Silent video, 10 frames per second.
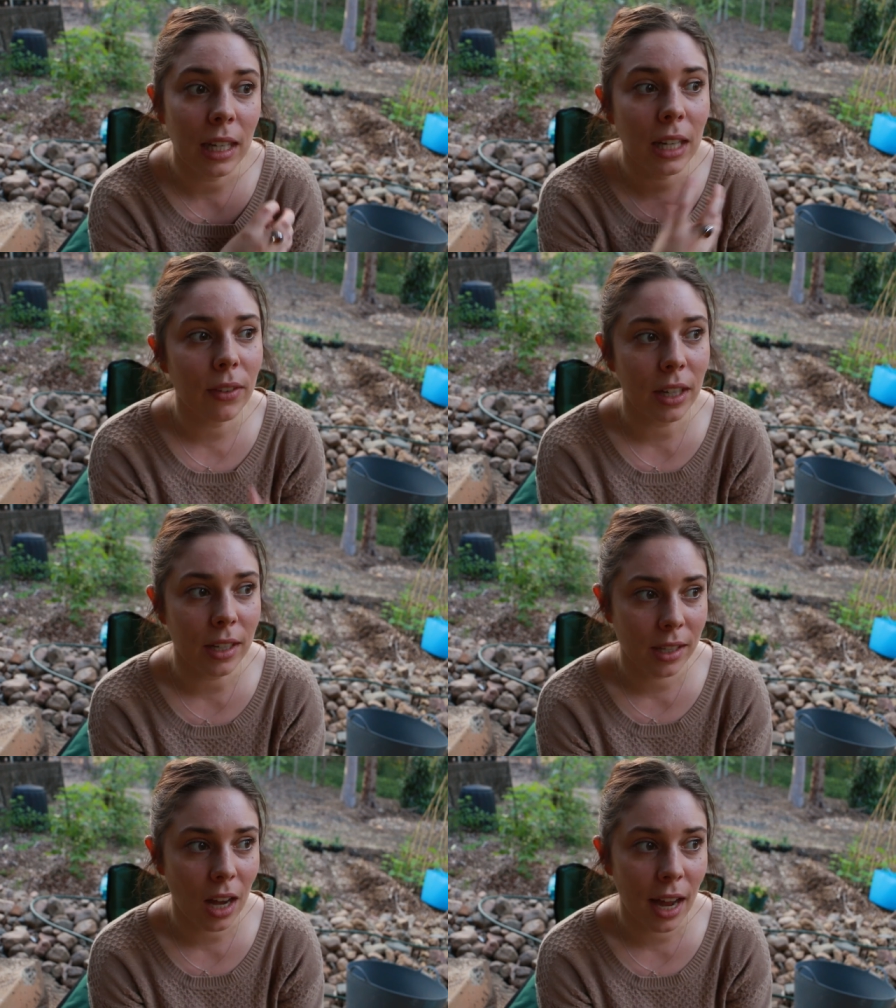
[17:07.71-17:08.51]

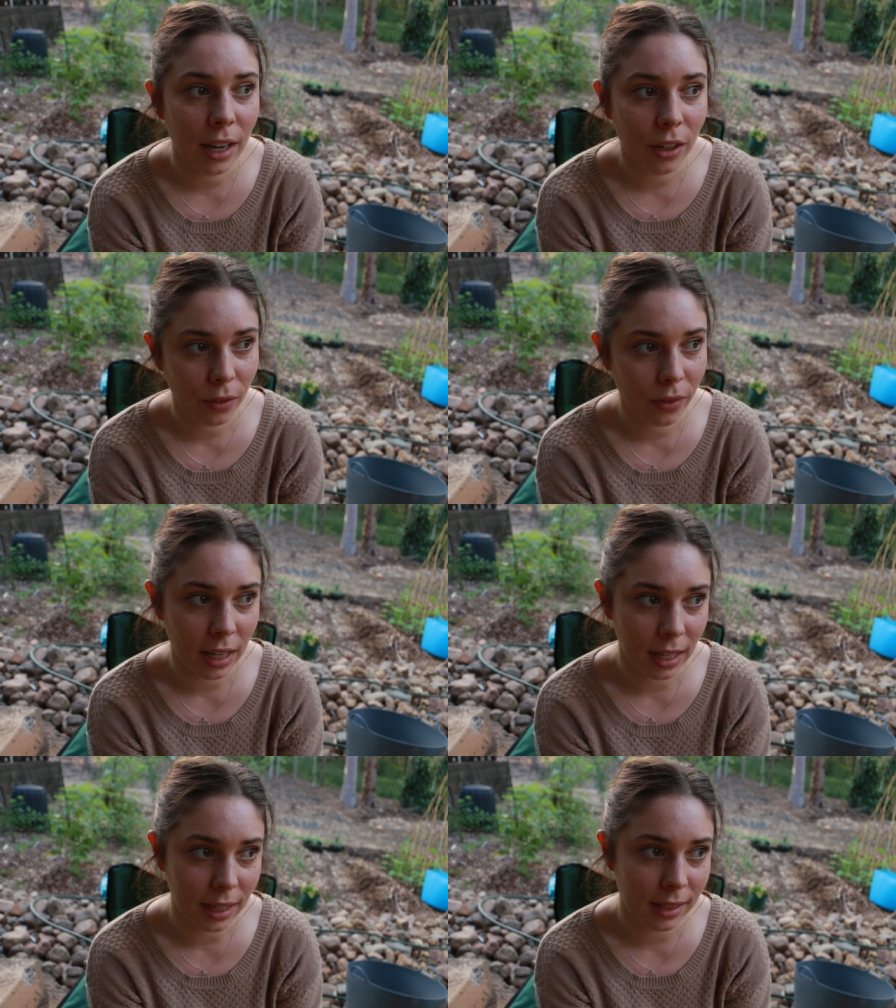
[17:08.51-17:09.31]
living side of
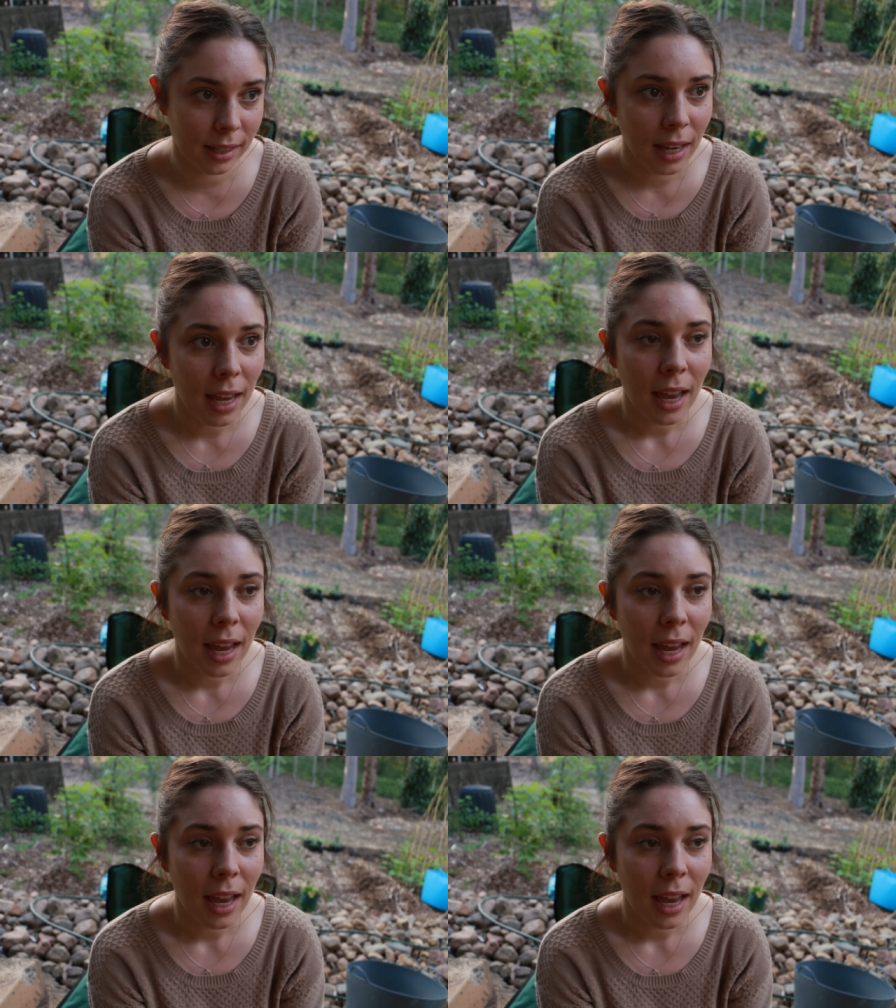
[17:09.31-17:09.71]
things